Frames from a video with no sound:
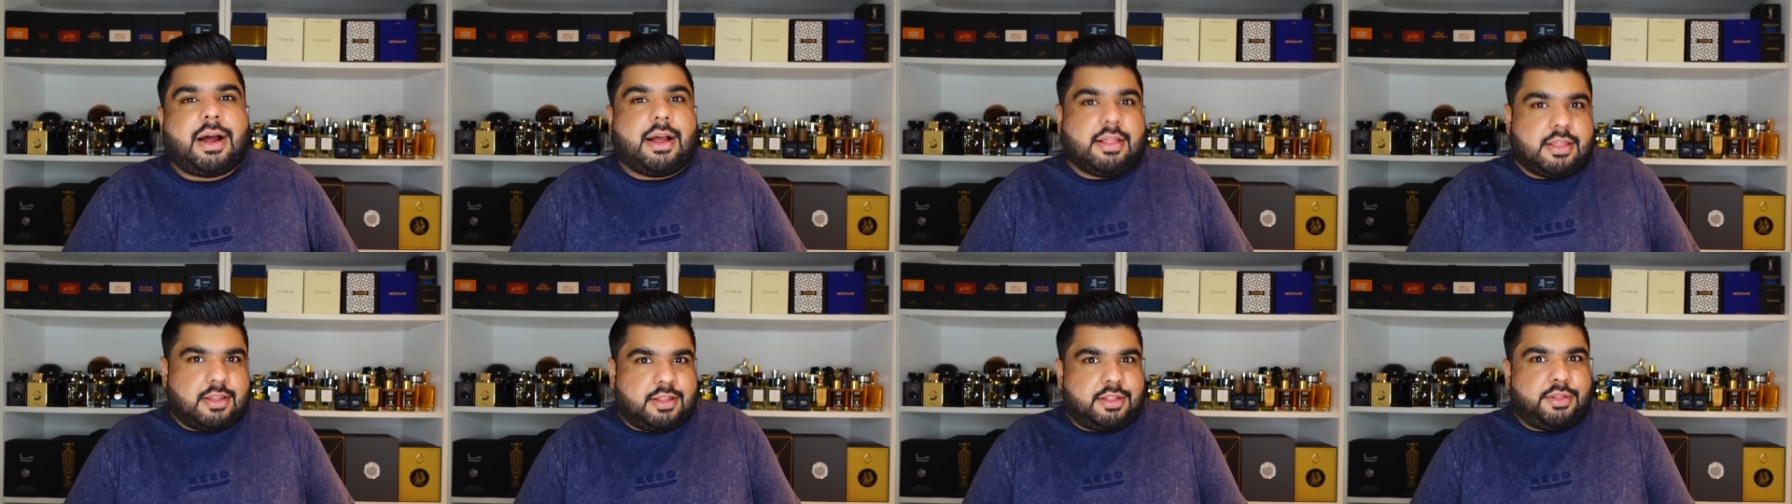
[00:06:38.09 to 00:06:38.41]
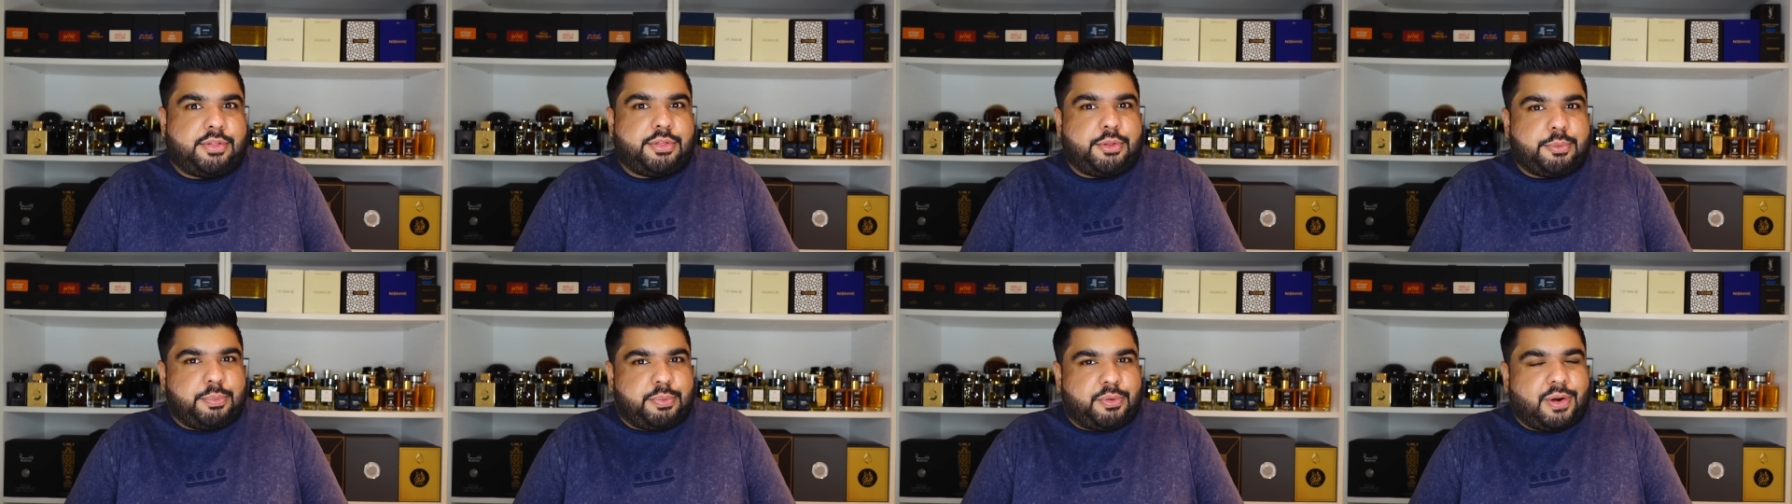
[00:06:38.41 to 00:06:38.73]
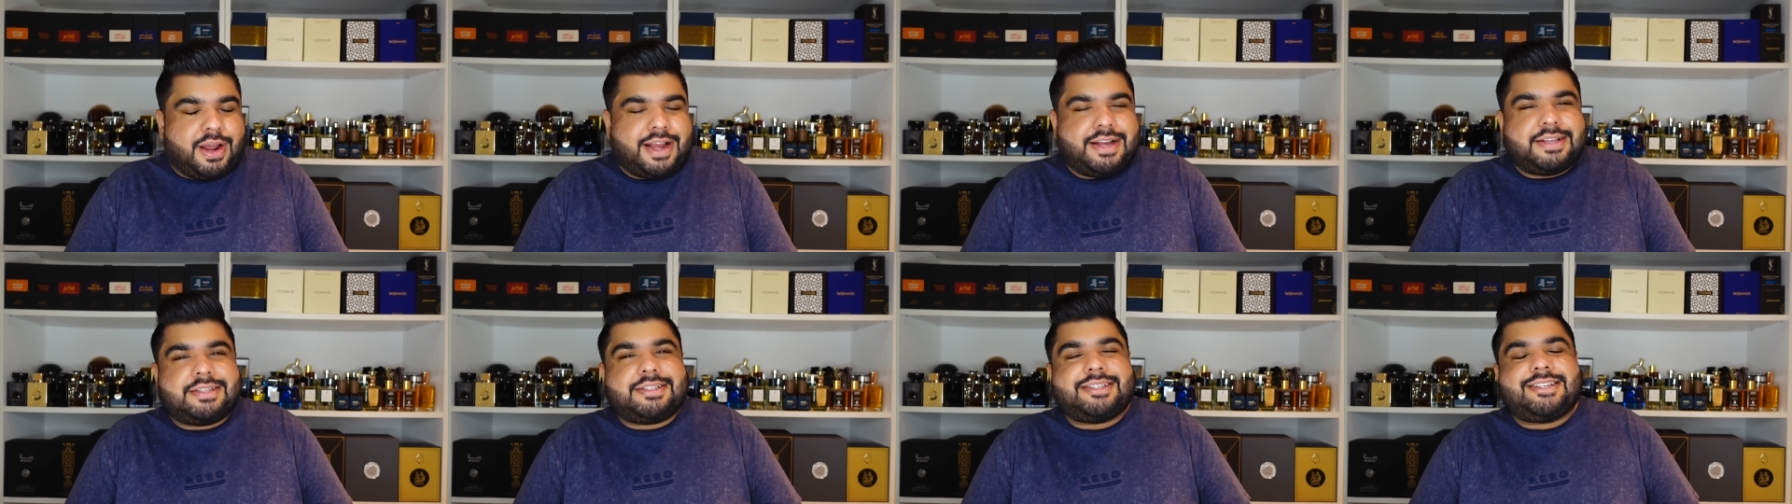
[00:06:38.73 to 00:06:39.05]
other than the
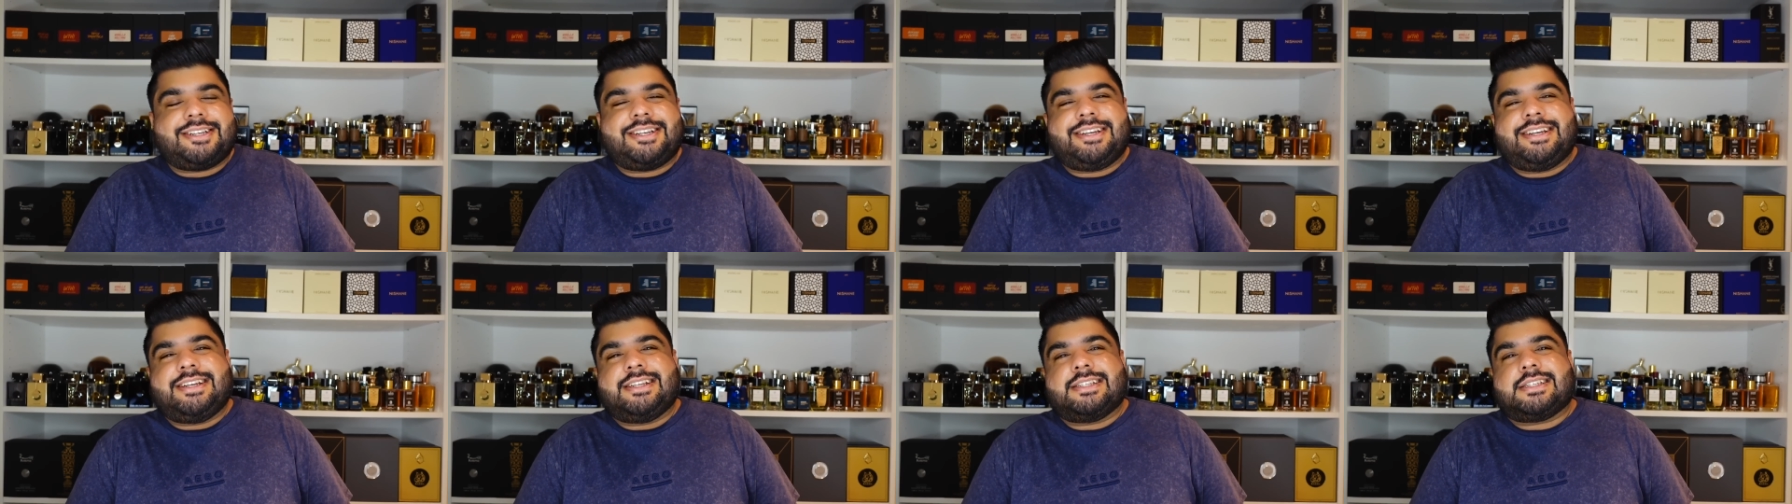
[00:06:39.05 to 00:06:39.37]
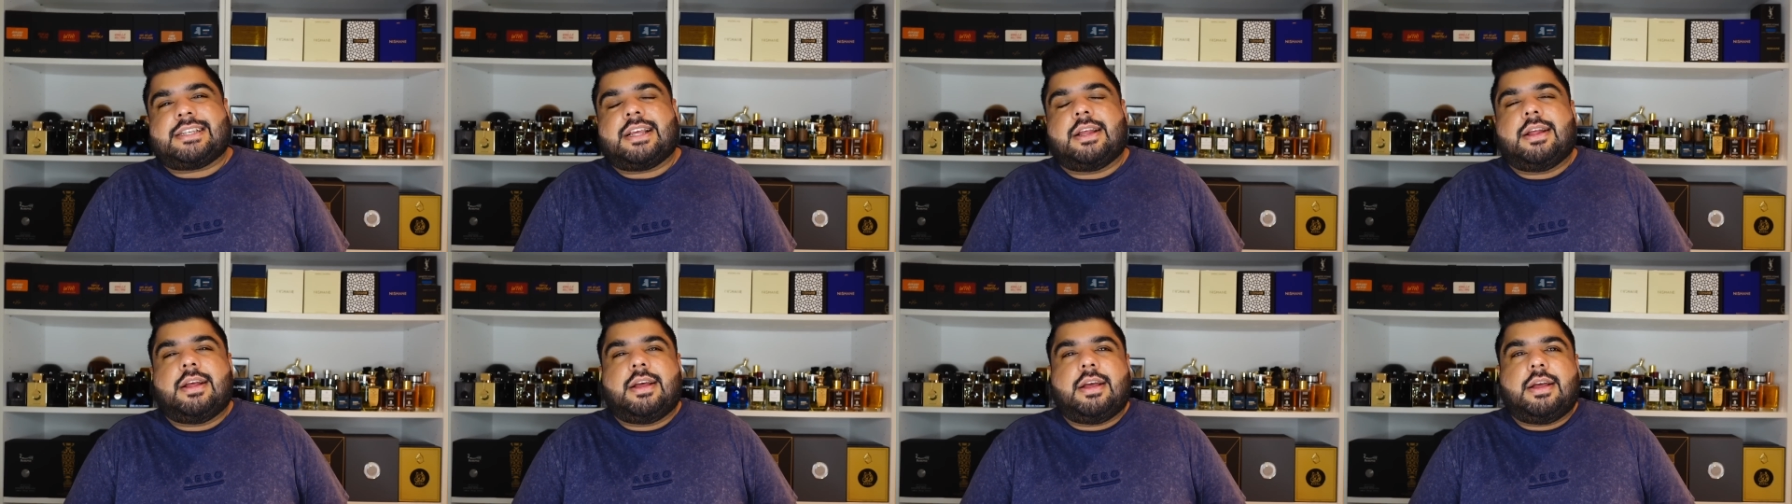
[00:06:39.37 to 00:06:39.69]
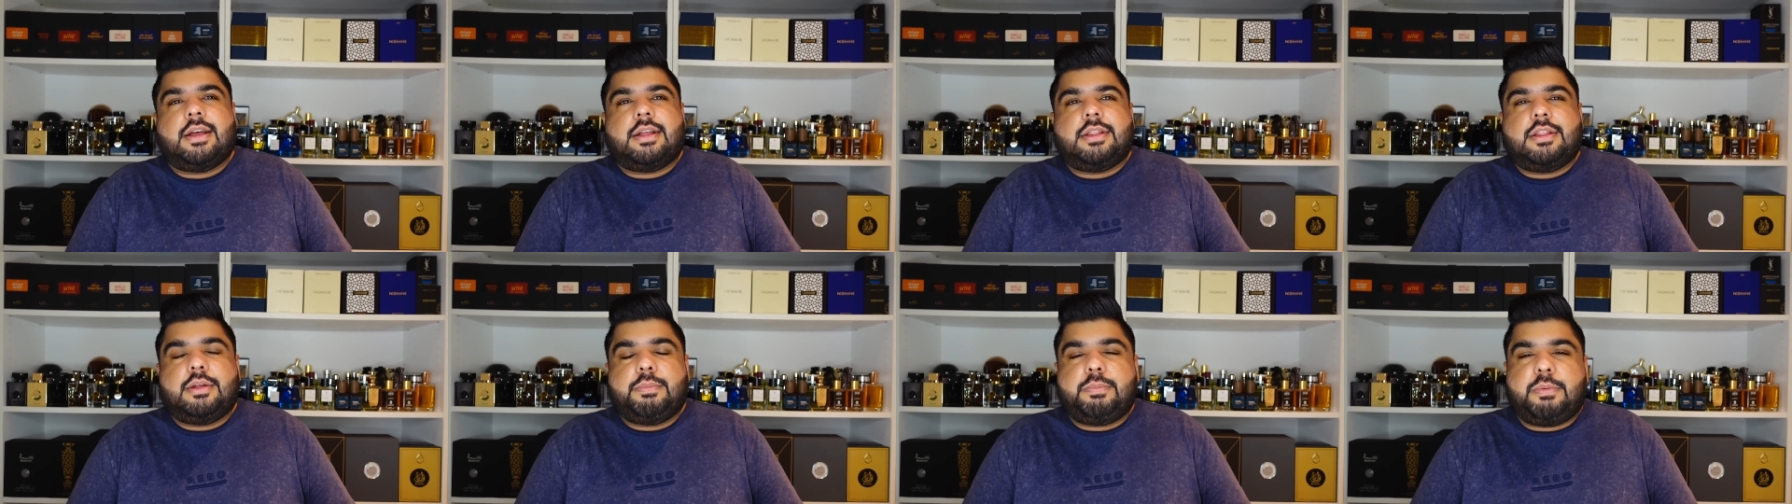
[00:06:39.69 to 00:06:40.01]
price, is
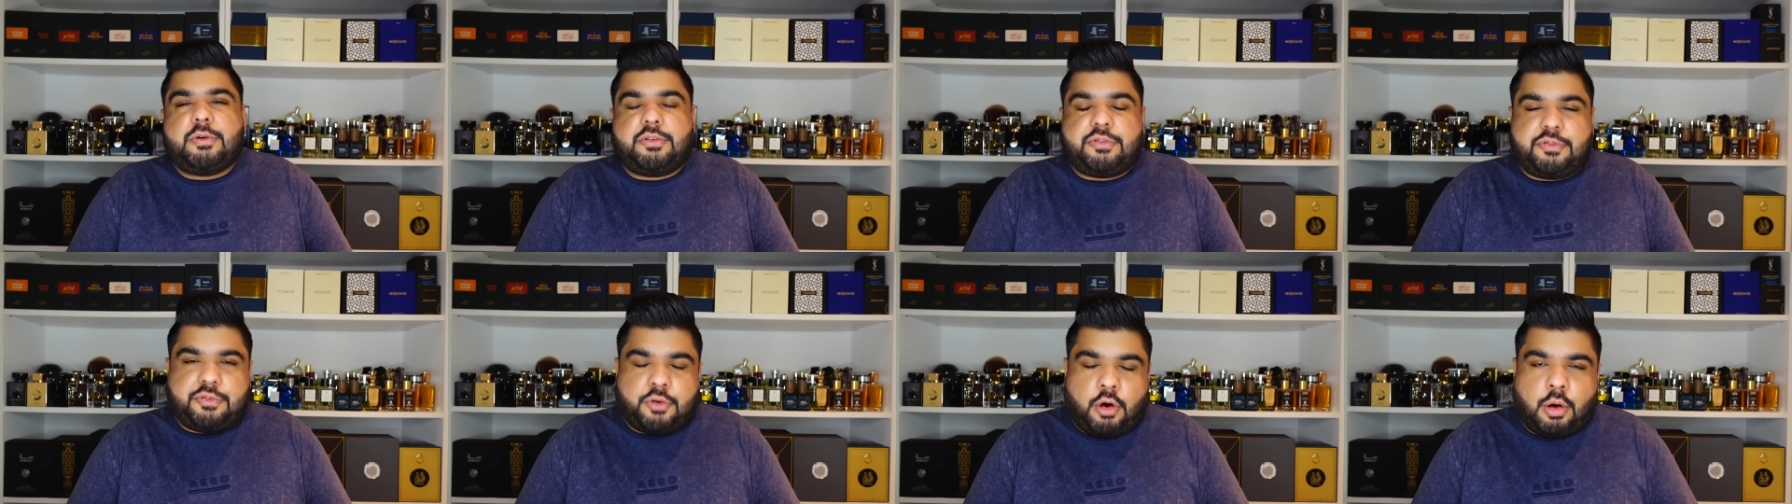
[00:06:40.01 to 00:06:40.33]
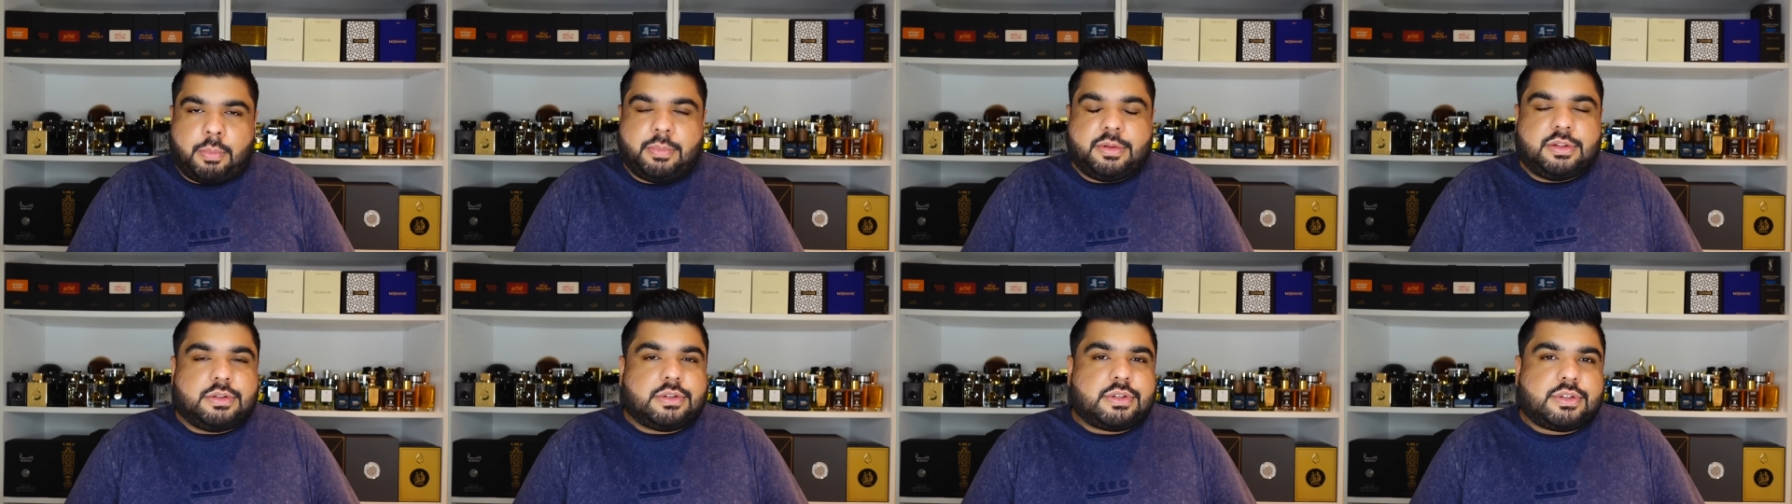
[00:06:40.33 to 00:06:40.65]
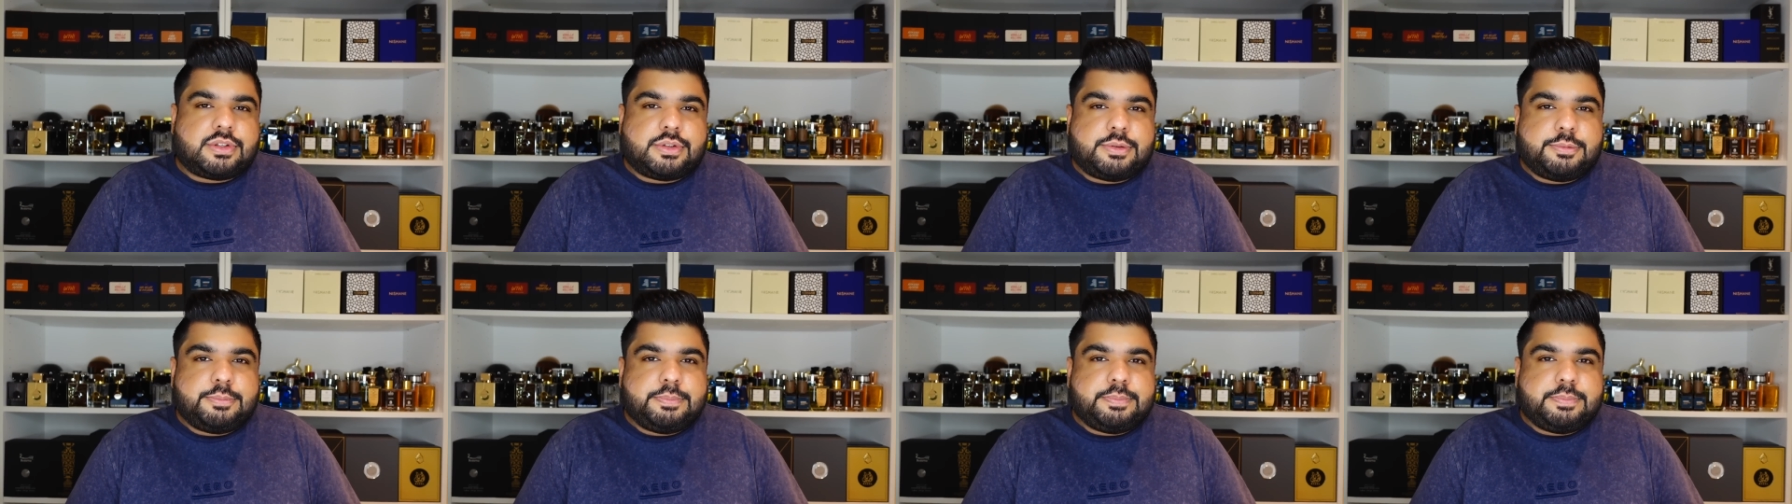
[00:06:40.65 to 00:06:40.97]
the performance.